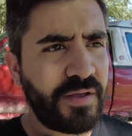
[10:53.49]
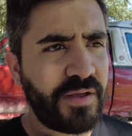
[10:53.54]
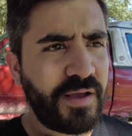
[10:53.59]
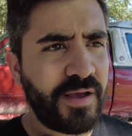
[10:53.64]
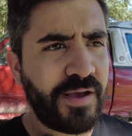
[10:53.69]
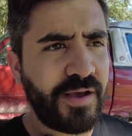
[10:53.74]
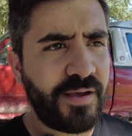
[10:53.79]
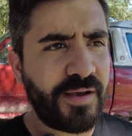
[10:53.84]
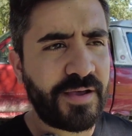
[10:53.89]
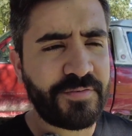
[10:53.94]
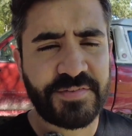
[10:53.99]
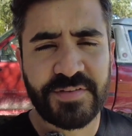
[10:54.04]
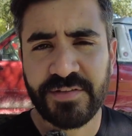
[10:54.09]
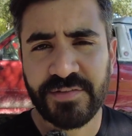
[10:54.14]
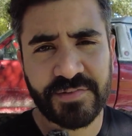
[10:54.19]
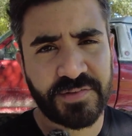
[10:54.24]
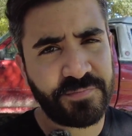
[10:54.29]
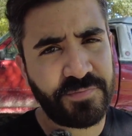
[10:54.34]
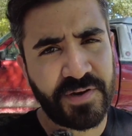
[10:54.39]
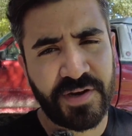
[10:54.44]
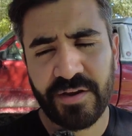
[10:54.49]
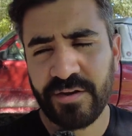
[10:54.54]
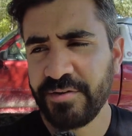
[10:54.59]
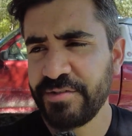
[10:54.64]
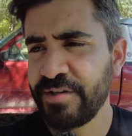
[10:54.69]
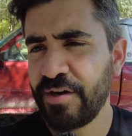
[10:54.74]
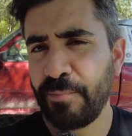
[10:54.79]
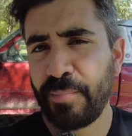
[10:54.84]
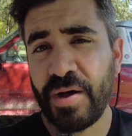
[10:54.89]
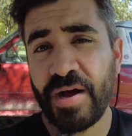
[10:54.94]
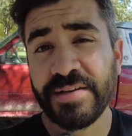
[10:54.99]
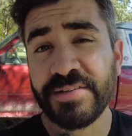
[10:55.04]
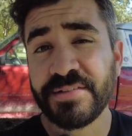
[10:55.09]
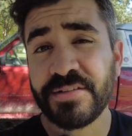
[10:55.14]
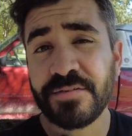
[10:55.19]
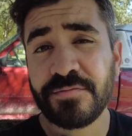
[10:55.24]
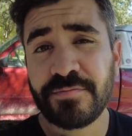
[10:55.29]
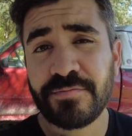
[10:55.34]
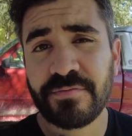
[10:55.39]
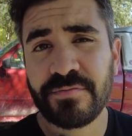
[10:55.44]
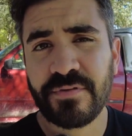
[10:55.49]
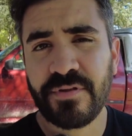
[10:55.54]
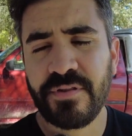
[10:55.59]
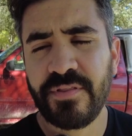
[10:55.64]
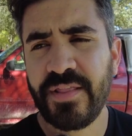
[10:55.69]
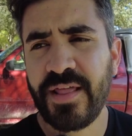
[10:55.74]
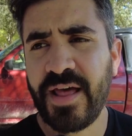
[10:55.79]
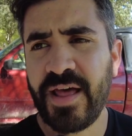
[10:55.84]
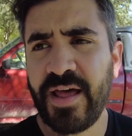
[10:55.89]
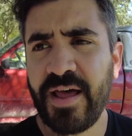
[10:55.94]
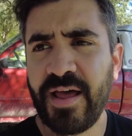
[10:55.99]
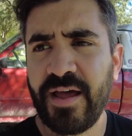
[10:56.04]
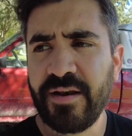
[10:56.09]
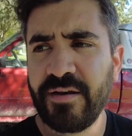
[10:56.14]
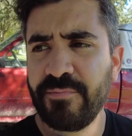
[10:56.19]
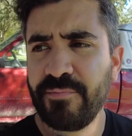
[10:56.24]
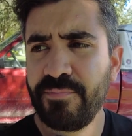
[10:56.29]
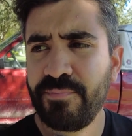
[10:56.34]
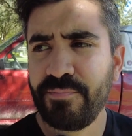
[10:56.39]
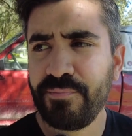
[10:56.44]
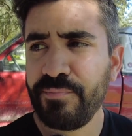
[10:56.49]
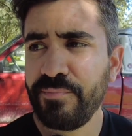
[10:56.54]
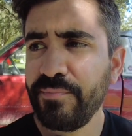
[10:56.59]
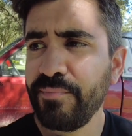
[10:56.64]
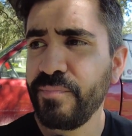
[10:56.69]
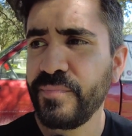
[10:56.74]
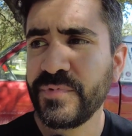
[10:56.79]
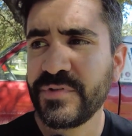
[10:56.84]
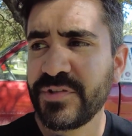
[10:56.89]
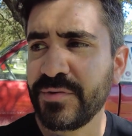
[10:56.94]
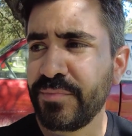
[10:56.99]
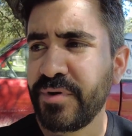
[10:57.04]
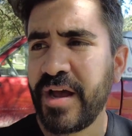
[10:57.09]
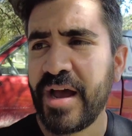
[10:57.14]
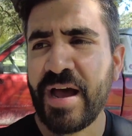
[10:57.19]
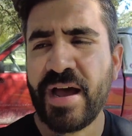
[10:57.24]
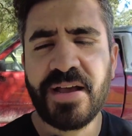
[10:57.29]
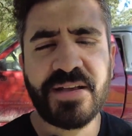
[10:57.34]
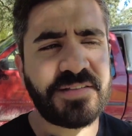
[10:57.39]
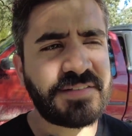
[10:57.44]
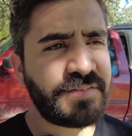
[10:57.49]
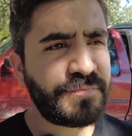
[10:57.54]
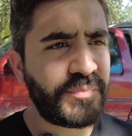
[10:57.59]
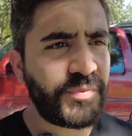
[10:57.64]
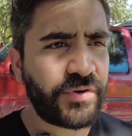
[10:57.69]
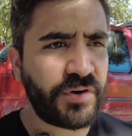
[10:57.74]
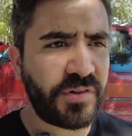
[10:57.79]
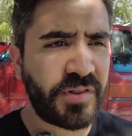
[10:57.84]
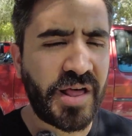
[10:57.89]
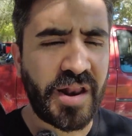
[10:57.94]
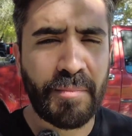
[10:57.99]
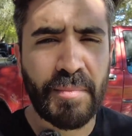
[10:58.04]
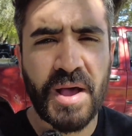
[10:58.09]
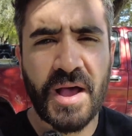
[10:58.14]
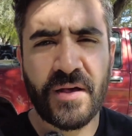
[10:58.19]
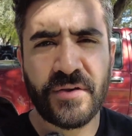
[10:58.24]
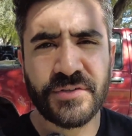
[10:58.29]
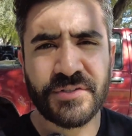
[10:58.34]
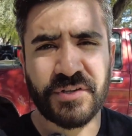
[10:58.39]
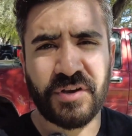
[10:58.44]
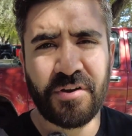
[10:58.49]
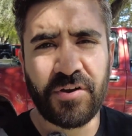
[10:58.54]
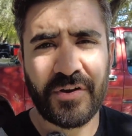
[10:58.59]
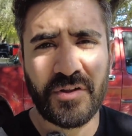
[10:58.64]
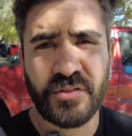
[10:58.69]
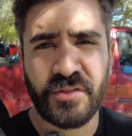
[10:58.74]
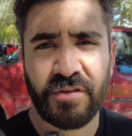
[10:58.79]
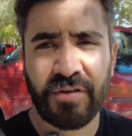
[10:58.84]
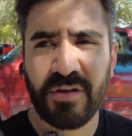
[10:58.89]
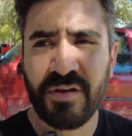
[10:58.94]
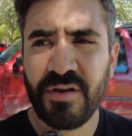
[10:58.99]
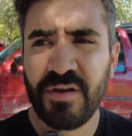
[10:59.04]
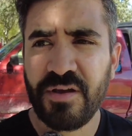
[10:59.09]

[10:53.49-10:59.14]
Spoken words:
I've seen some videos that are positive, that some guys have put a lot of miles on